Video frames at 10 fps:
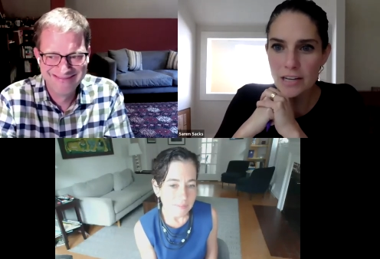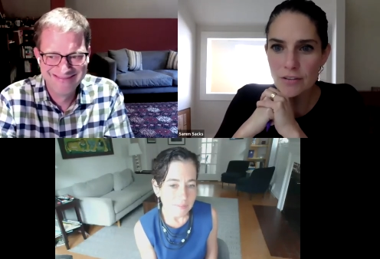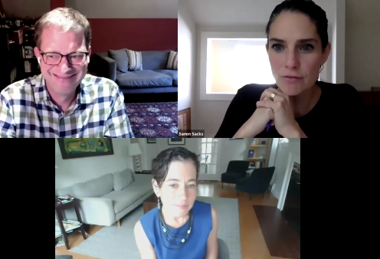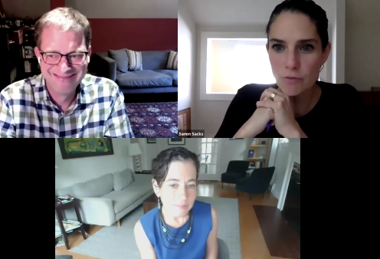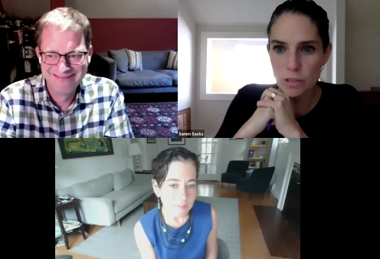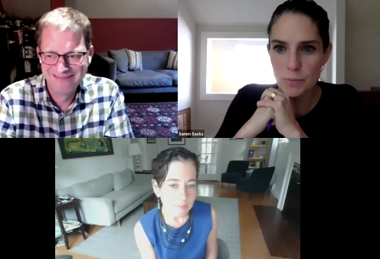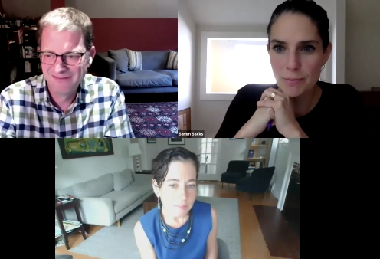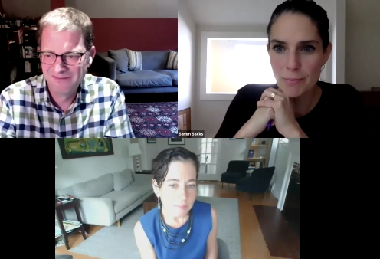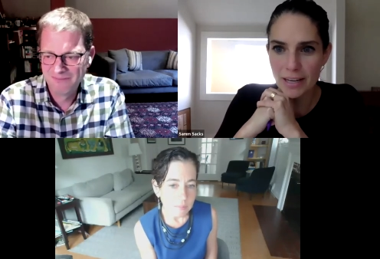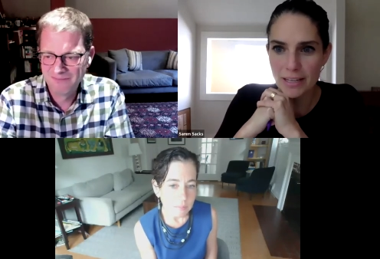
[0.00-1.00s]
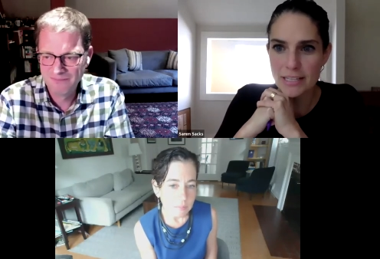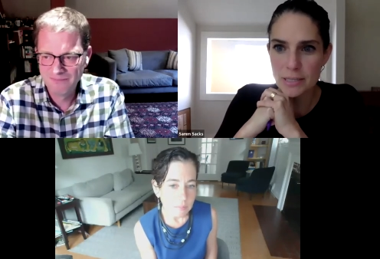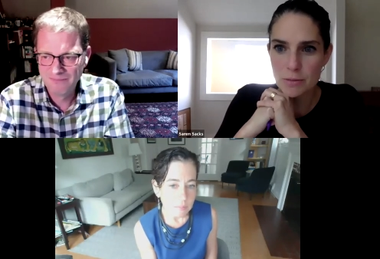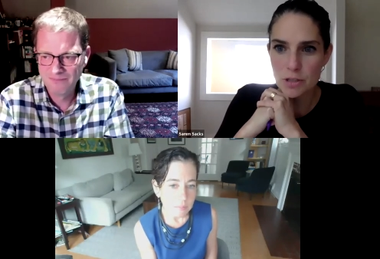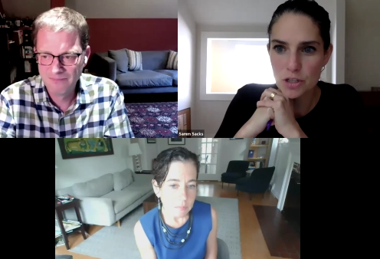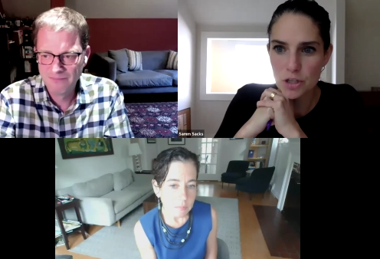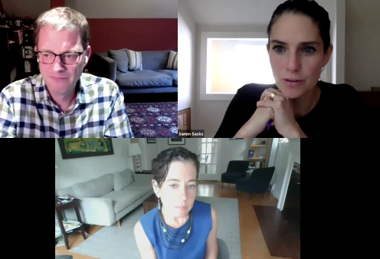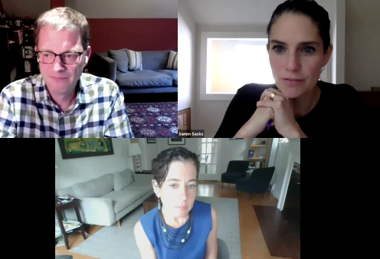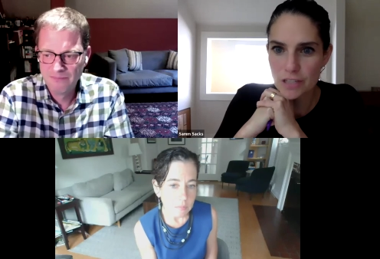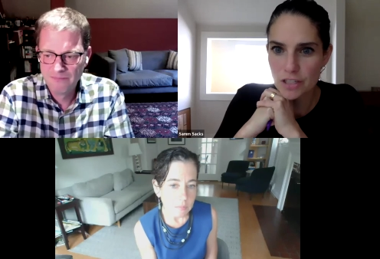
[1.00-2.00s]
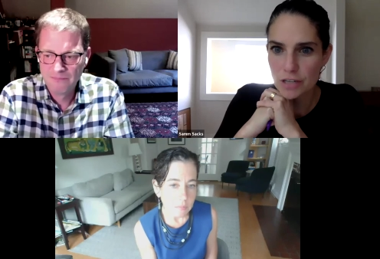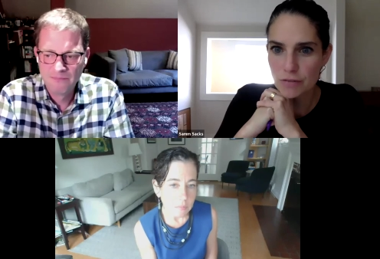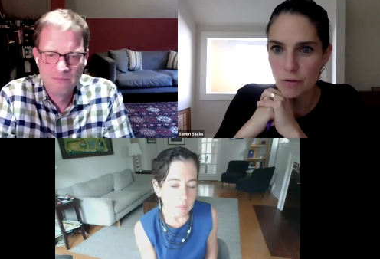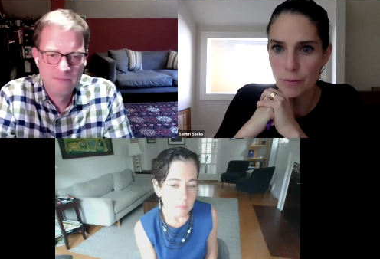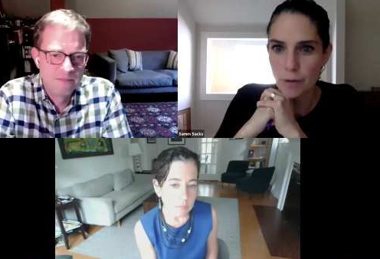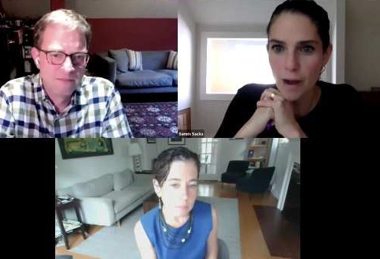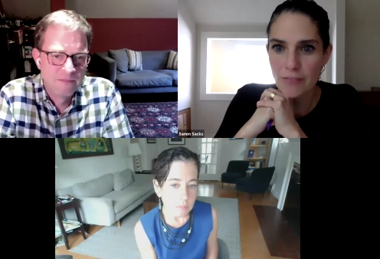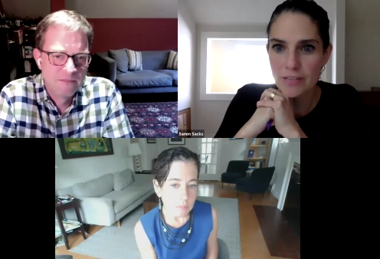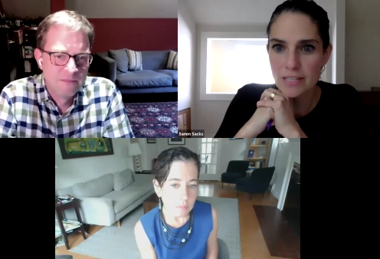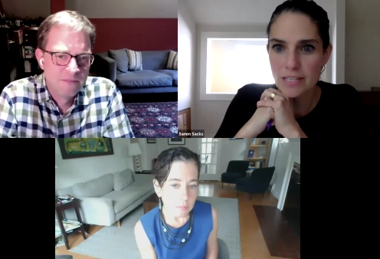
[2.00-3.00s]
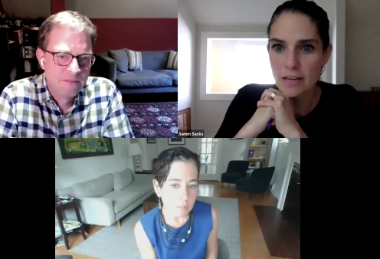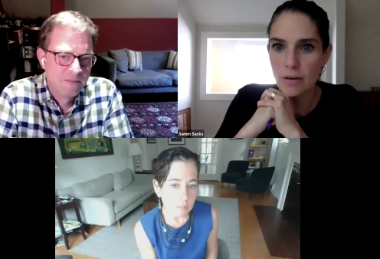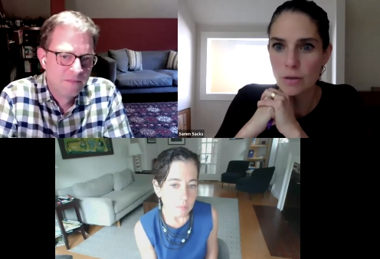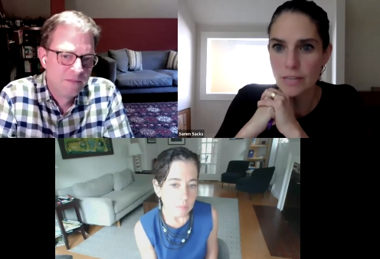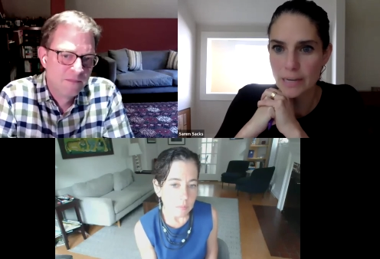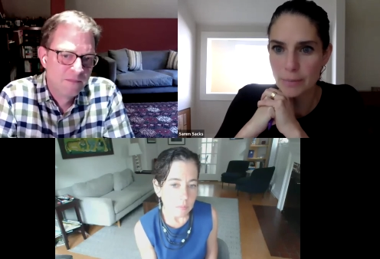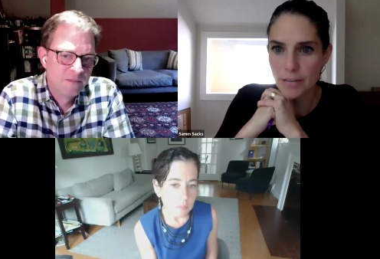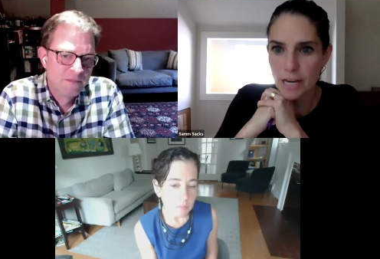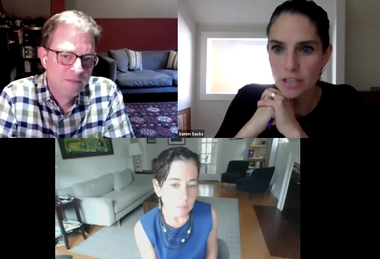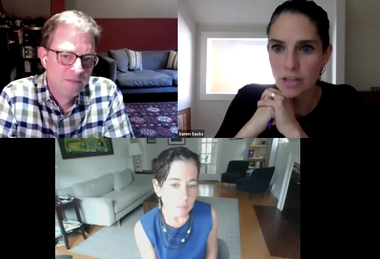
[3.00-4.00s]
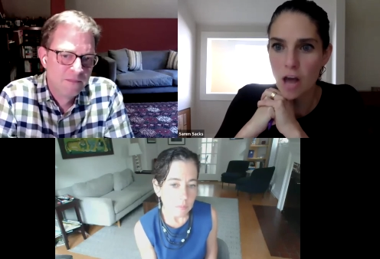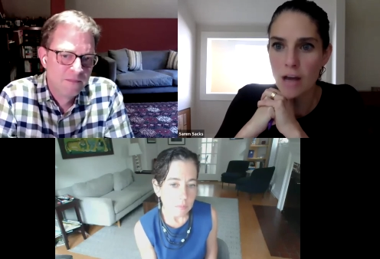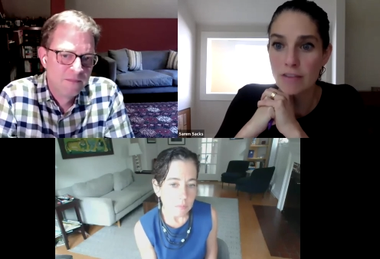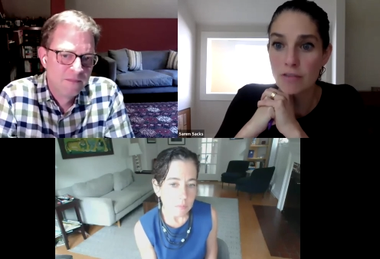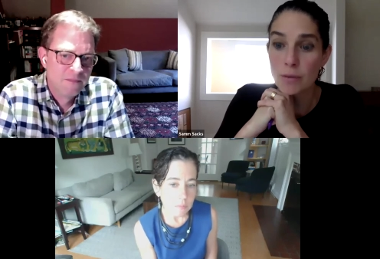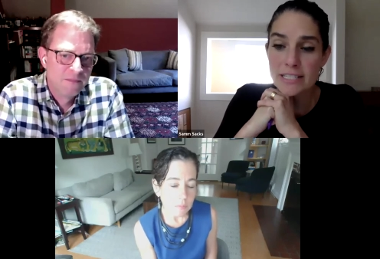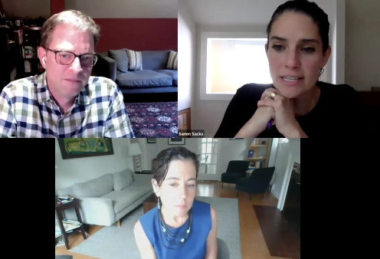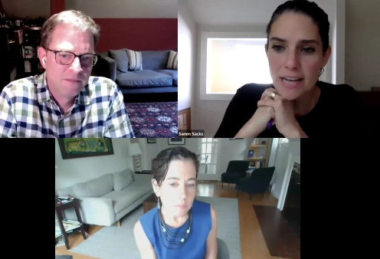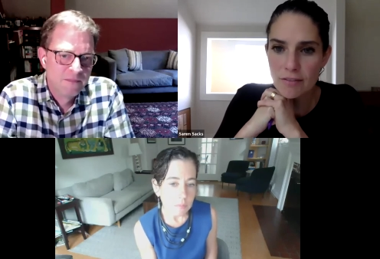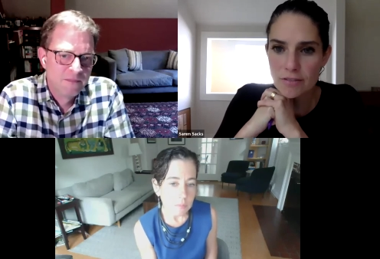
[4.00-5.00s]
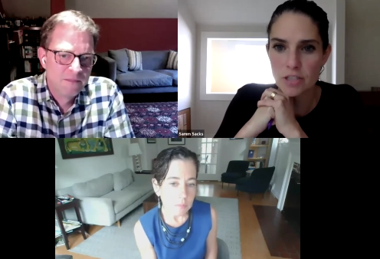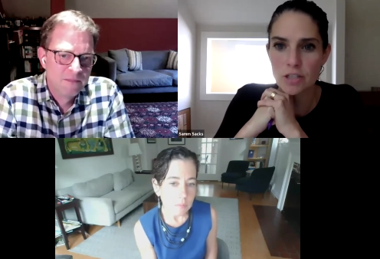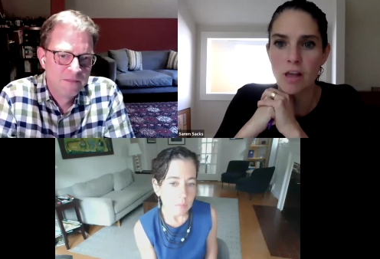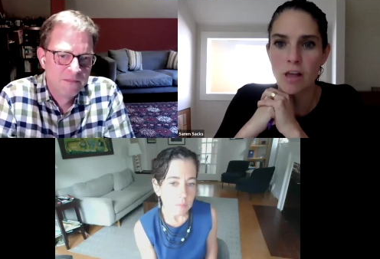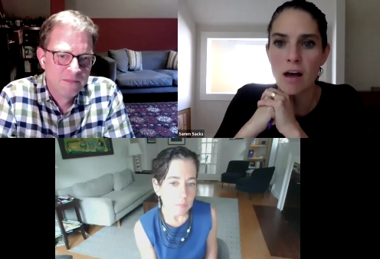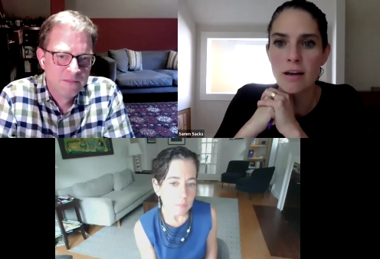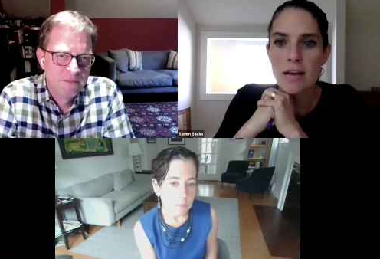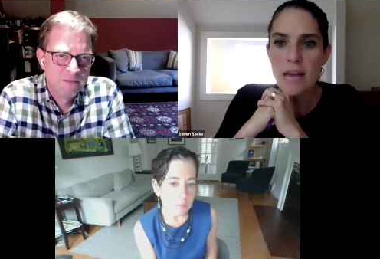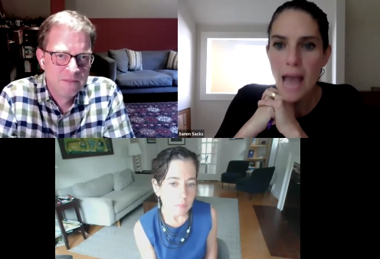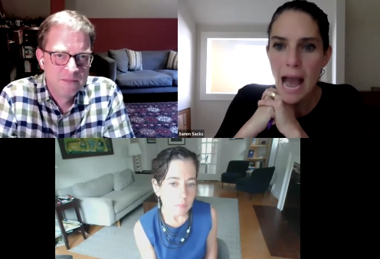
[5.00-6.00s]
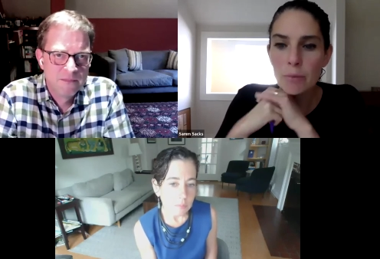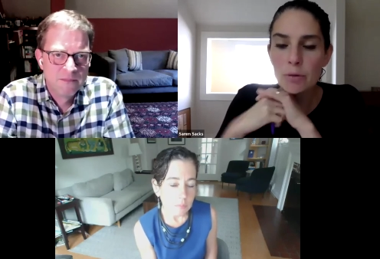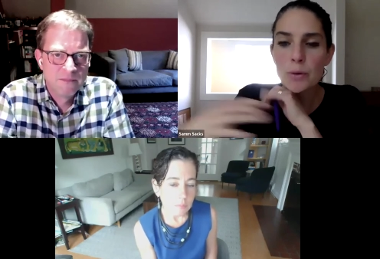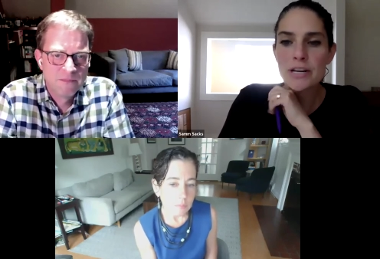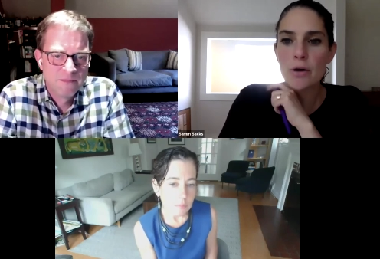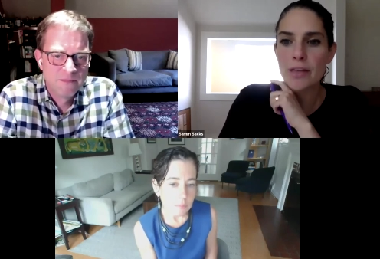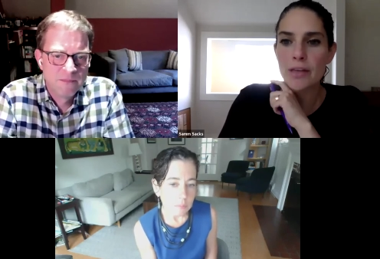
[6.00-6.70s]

Speaker 1: of enforcement mechanisms do you envision for a privacy or data protection law? If we did have such a law, how would we know that